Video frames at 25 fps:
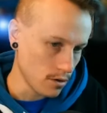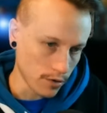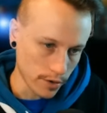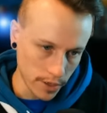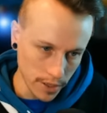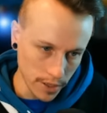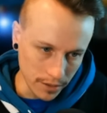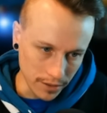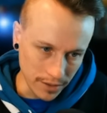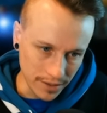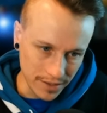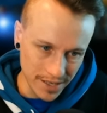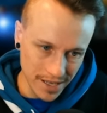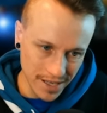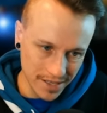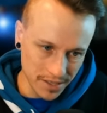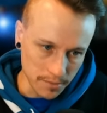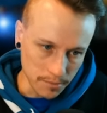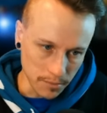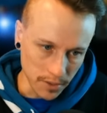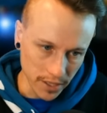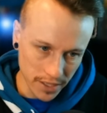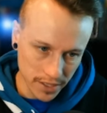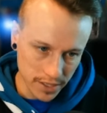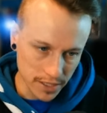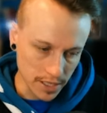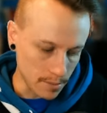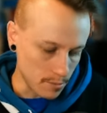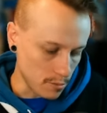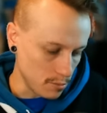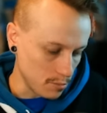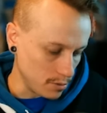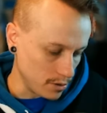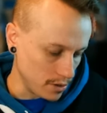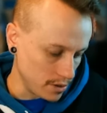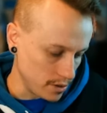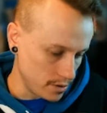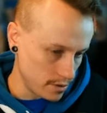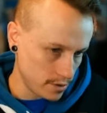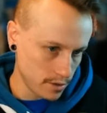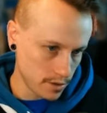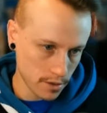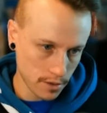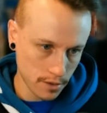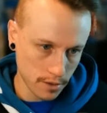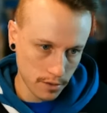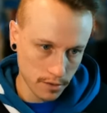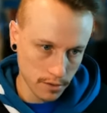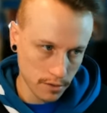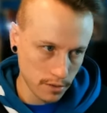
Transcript: Okay, let's add some lightsaber blades.